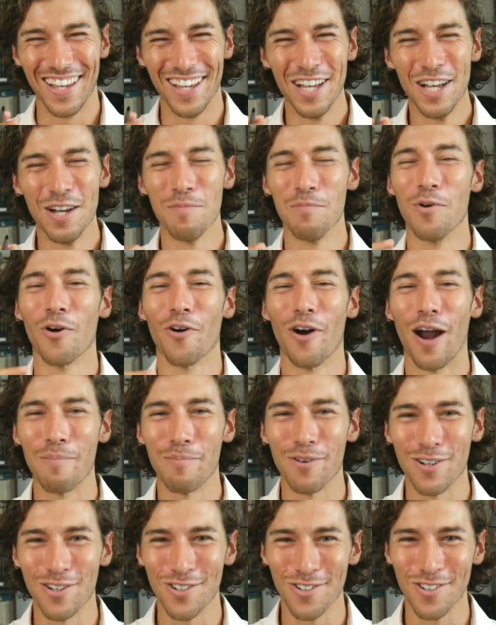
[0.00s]
more
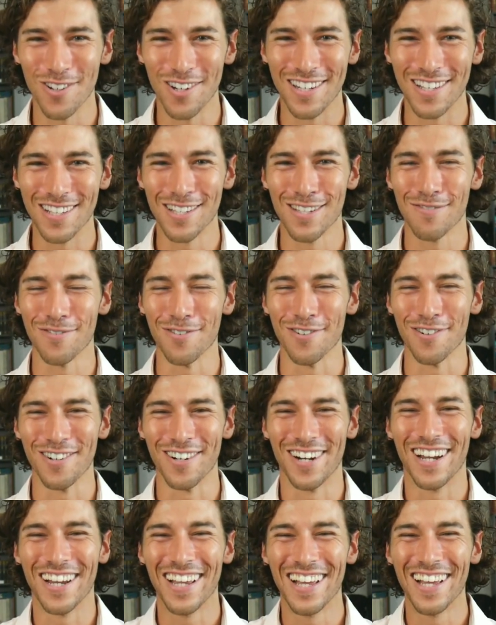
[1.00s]
opportunities for
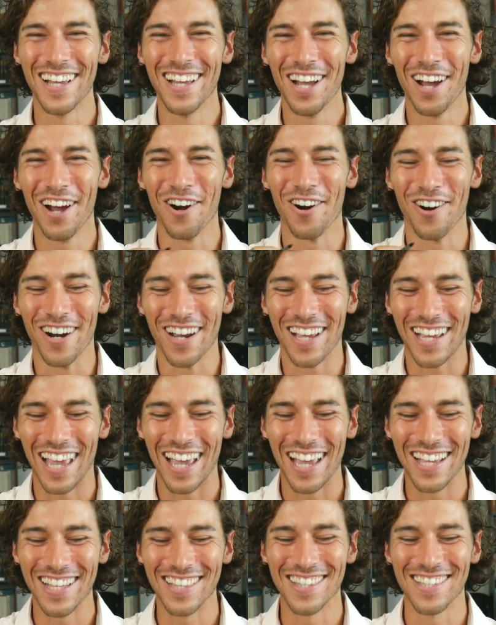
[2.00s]

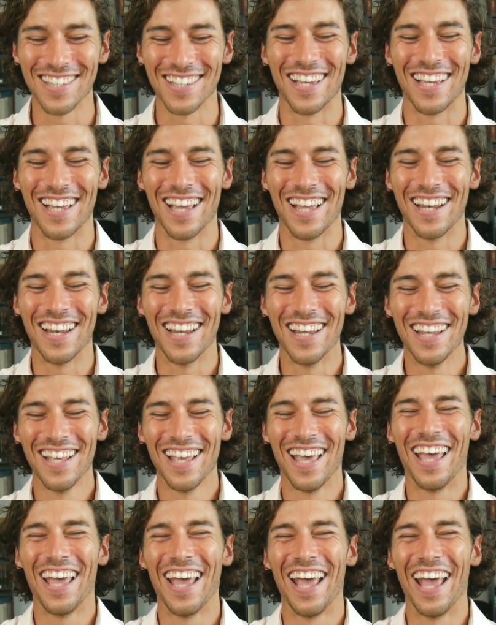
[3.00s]
hurricanes
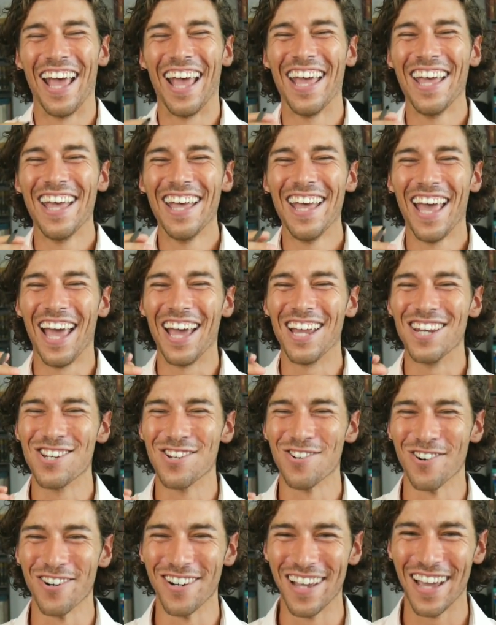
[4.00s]
and
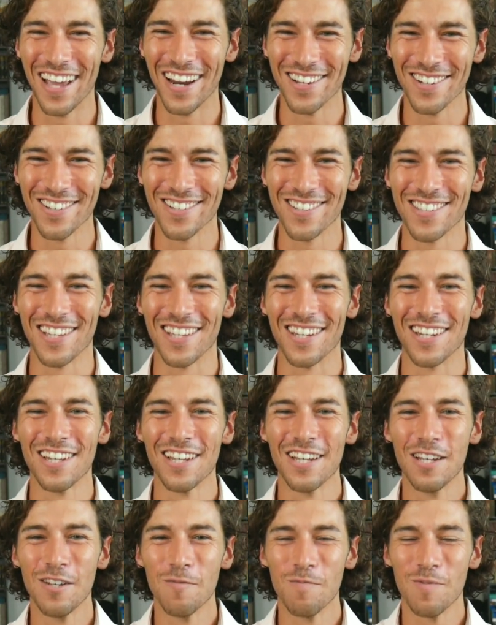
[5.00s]
tornadoes and
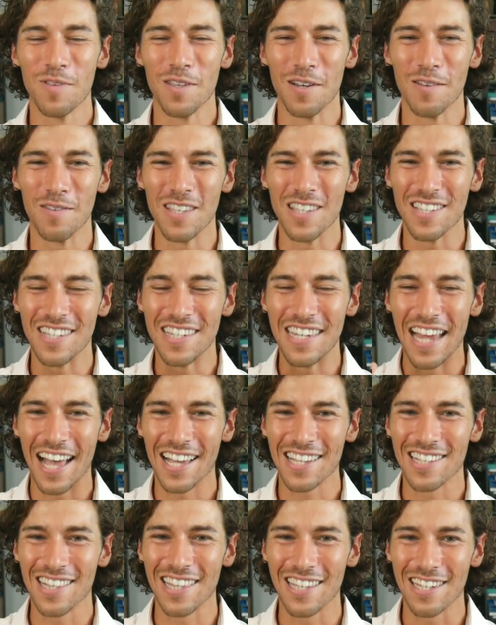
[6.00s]
these
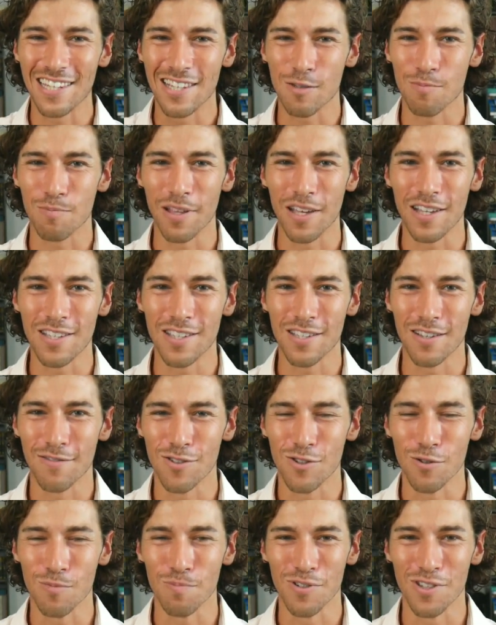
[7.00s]
dazzling displays of
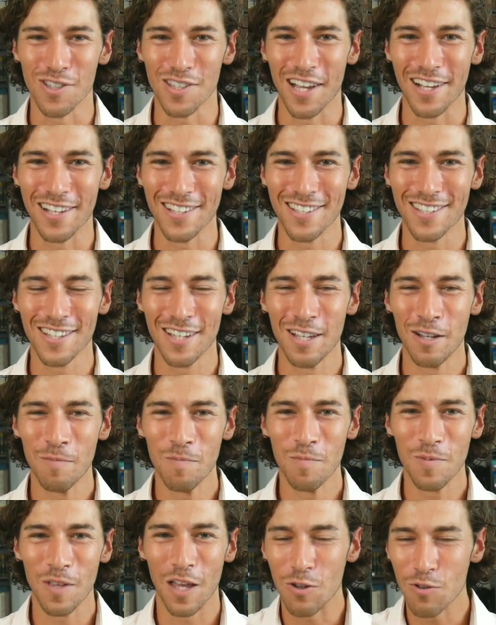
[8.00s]
supercells?
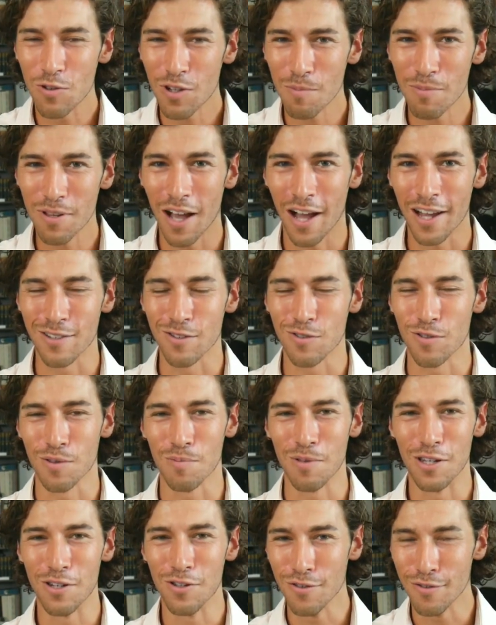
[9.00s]
And you can be honest with
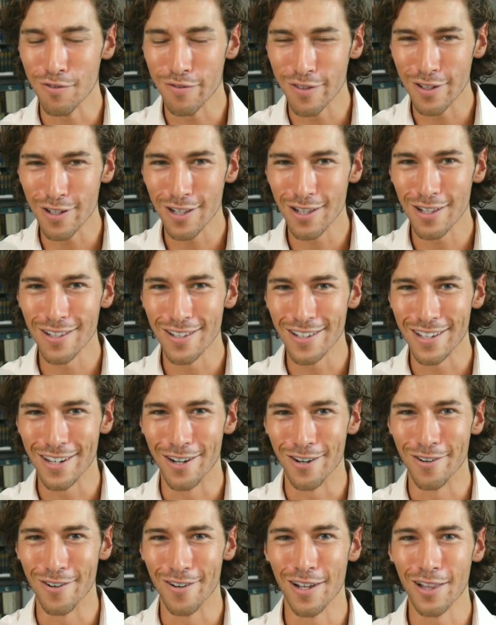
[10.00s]
me. Do you feel,
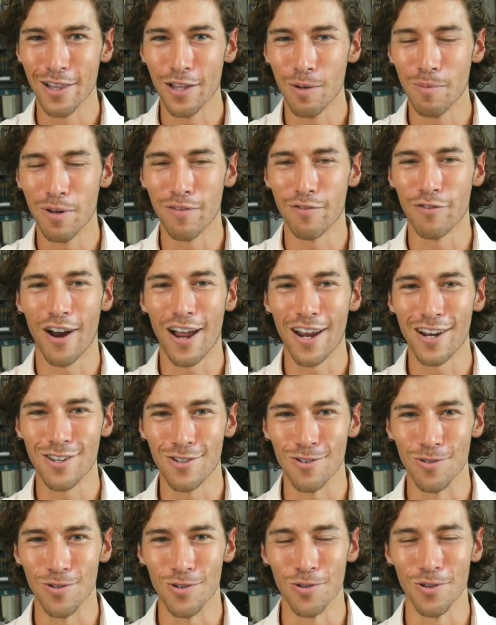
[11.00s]
a little bit of
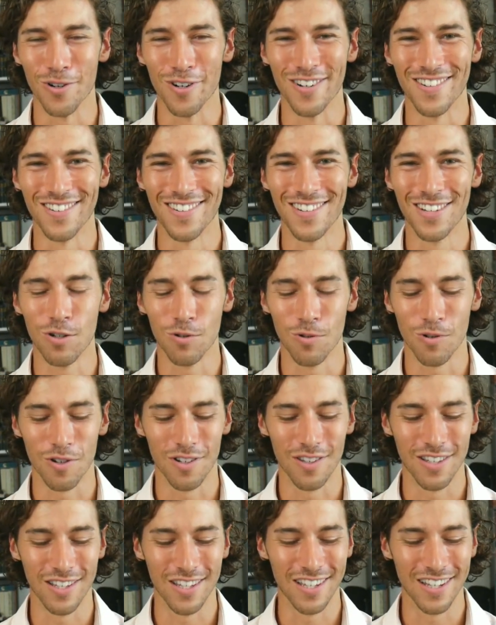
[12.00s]
gratitude toward
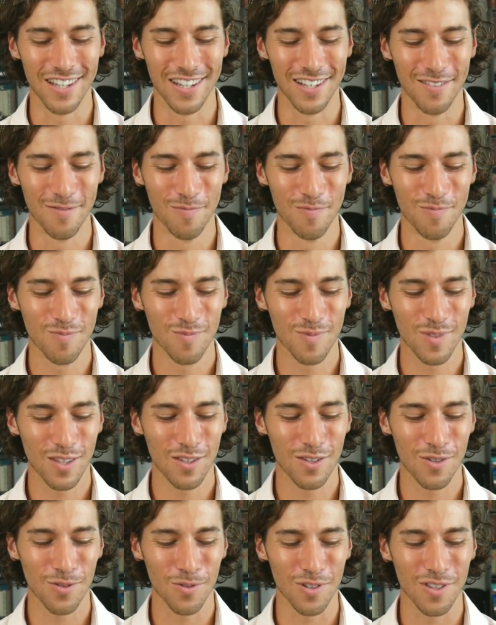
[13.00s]
the
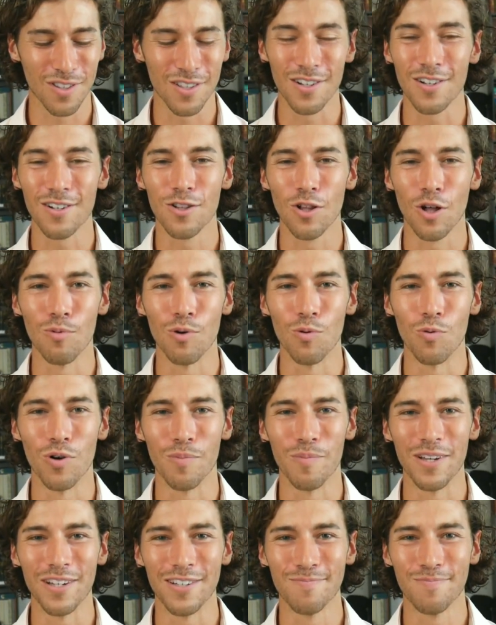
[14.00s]
global
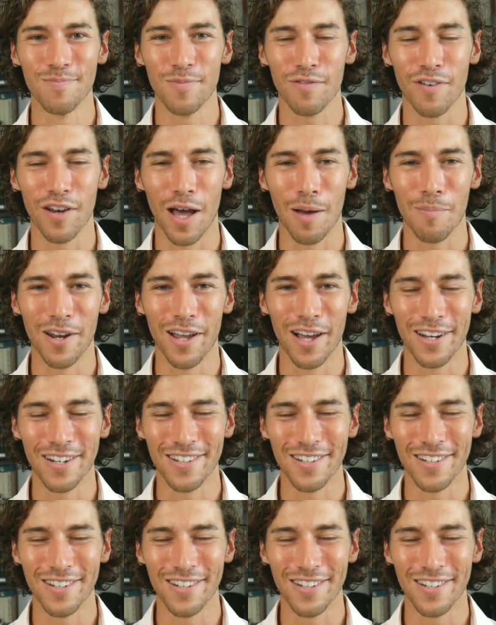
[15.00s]
warming phenomenon?